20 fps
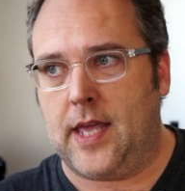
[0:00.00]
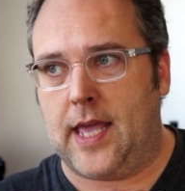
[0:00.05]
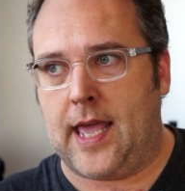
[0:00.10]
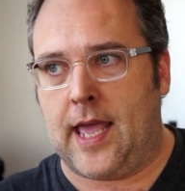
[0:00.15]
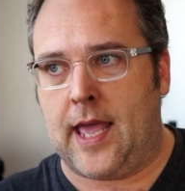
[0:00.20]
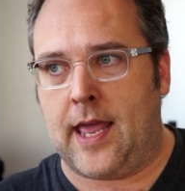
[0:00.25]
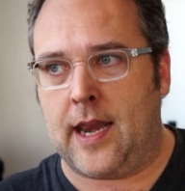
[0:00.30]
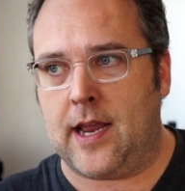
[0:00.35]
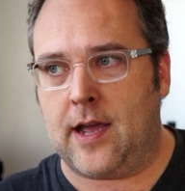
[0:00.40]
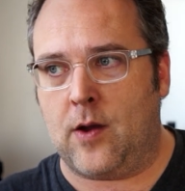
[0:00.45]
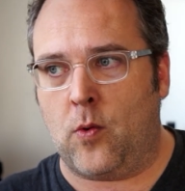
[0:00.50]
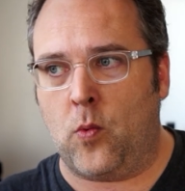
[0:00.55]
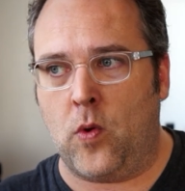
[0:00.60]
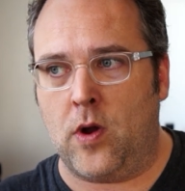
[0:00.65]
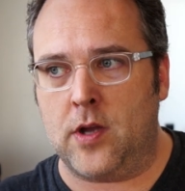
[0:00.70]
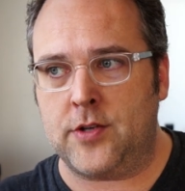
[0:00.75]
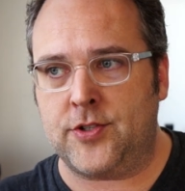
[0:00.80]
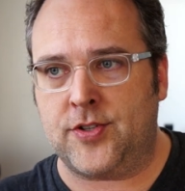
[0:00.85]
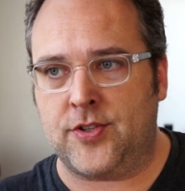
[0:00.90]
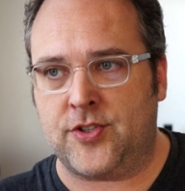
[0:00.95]
And I
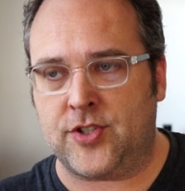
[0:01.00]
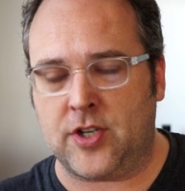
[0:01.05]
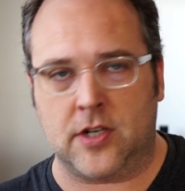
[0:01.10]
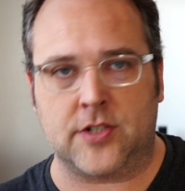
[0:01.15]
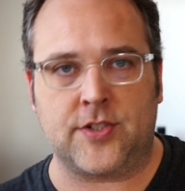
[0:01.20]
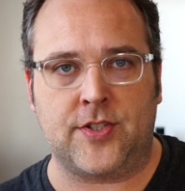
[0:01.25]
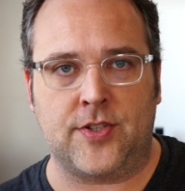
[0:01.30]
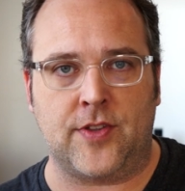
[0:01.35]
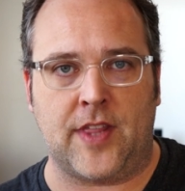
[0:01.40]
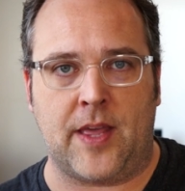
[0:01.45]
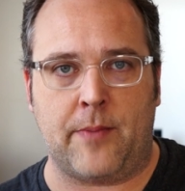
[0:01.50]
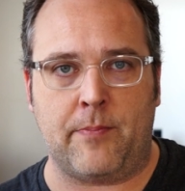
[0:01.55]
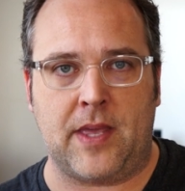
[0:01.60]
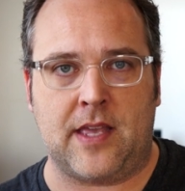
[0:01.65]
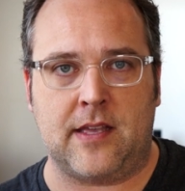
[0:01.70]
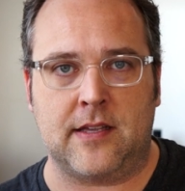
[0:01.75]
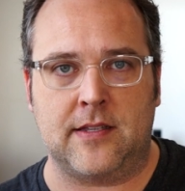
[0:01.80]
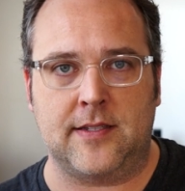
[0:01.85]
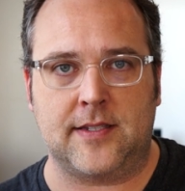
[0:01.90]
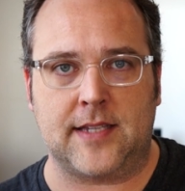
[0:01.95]
want to talk to that,
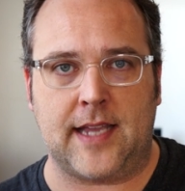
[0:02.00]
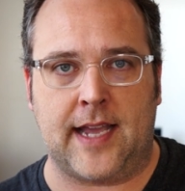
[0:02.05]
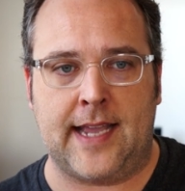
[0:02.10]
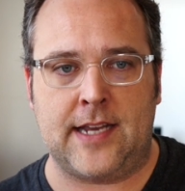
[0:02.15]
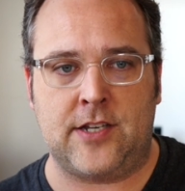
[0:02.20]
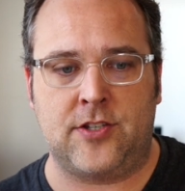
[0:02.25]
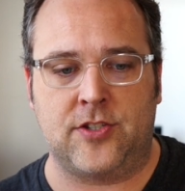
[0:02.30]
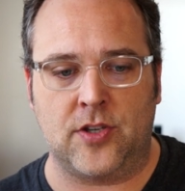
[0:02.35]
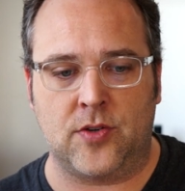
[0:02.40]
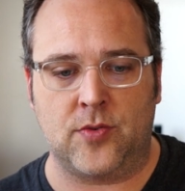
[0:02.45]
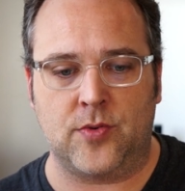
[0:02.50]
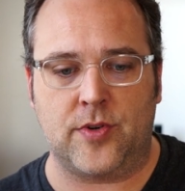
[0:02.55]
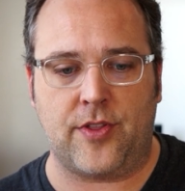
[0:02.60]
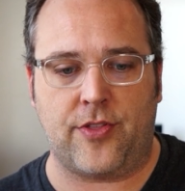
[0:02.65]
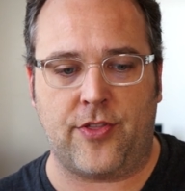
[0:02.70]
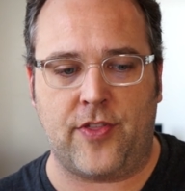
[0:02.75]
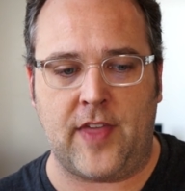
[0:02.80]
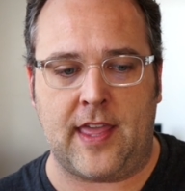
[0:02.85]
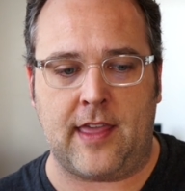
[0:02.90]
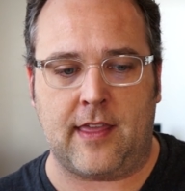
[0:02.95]
because I don't
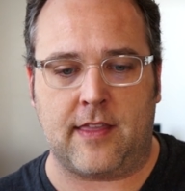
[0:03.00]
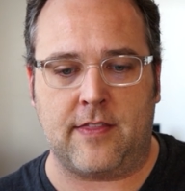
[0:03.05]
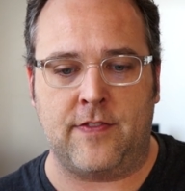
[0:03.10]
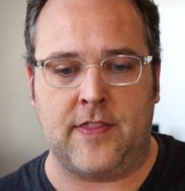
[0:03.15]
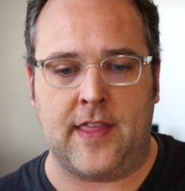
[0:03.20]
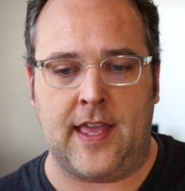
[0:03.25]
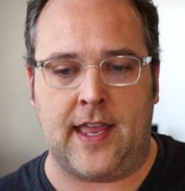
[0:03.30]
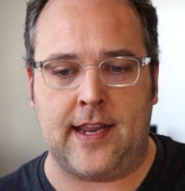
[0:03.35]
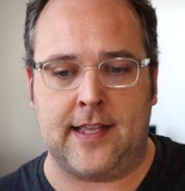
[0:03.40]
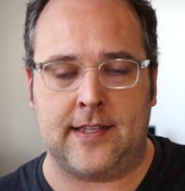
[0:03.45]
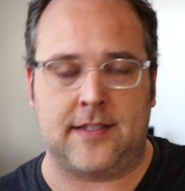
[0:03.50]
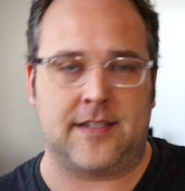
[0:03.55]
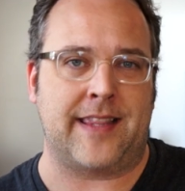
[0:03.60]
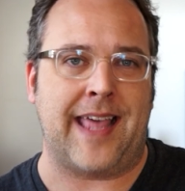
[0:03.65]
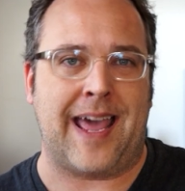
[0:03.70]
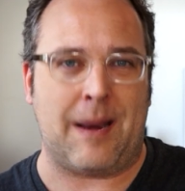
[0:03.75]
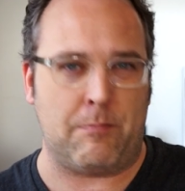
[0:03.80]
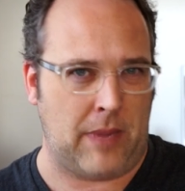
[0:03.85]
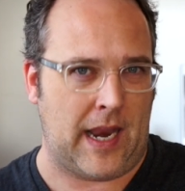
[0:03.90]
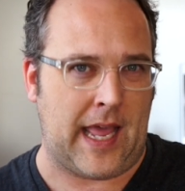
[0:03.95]
think that it's
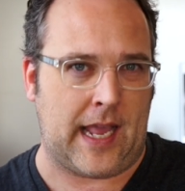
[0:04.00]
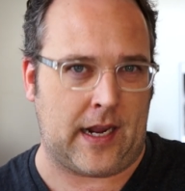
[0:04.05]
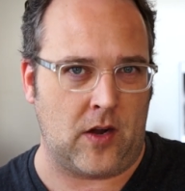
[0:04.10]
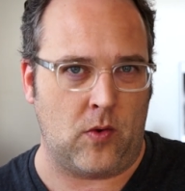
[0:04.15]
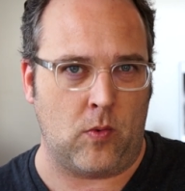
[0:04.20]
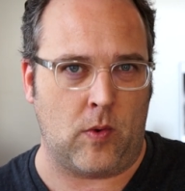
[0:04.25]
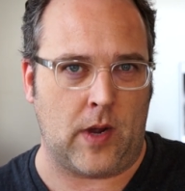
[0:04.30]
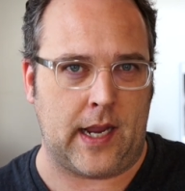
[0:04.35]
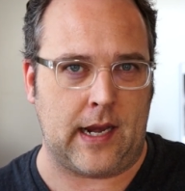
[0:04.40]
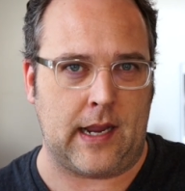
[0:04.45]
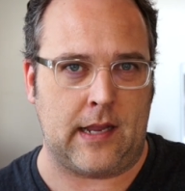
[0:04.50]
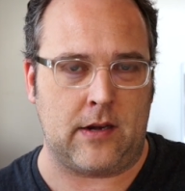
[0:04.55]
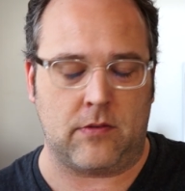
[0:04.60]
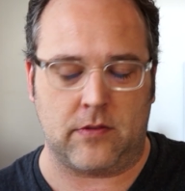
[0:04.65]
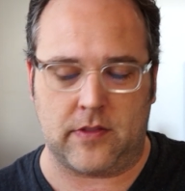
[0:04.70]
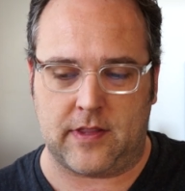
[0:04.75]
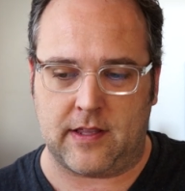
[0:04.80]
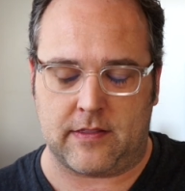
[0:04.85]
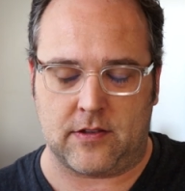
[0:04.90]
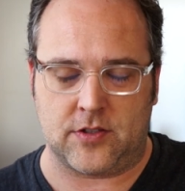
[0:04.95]
that black and white. I
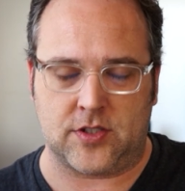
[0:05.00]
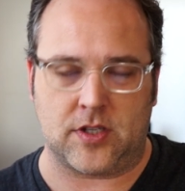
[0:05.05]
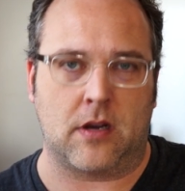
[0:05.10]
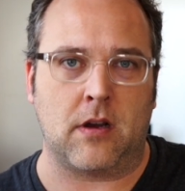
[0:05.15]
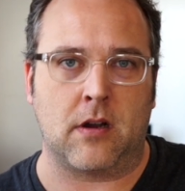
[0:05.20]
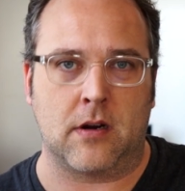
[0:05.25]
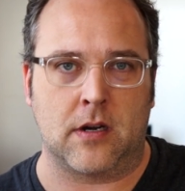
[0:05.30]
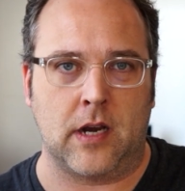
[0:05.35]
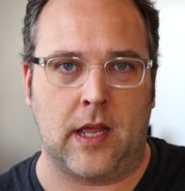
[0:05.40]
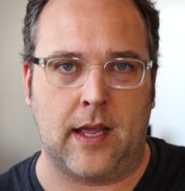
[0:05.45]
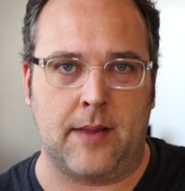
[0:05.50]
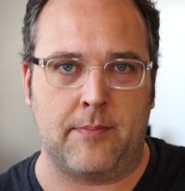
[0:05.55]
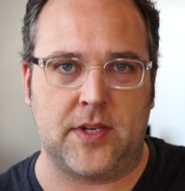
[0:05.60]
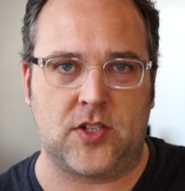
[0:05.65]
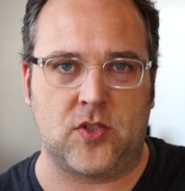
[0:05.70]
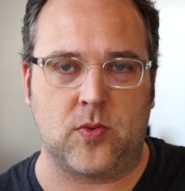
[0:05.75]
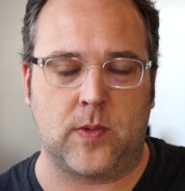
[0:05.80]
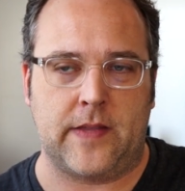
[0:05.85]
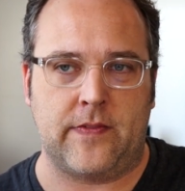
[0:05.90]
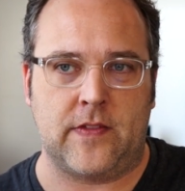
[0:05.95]
don't think there's a hard line
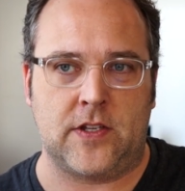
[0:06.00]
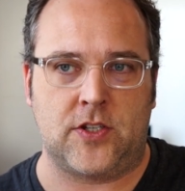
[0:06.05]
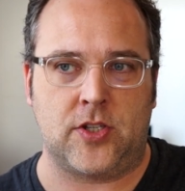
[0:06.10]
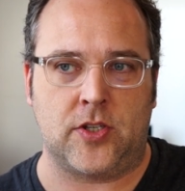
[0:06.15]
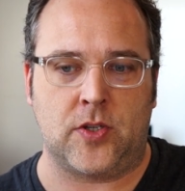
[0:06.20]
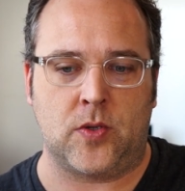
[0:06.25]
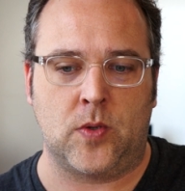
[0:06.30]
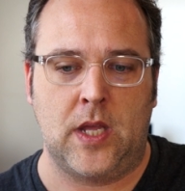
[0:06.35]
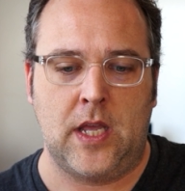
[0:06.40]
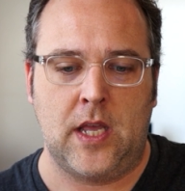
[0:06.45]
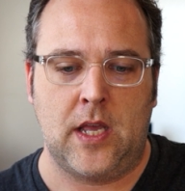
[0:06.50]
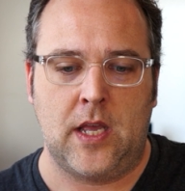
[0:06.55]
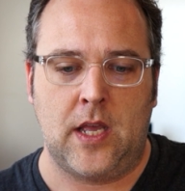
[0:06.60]
between the two.